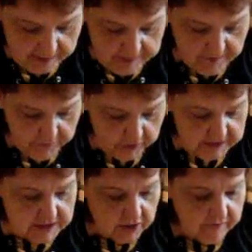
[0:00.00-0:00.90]
right before
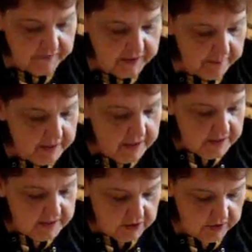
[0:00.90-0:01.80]
you serve them,
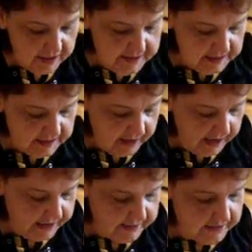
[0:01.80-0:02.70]
so they're nice and
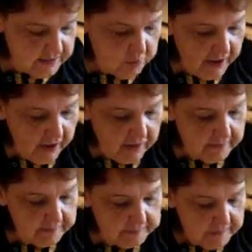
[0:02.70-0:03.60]
hot as well.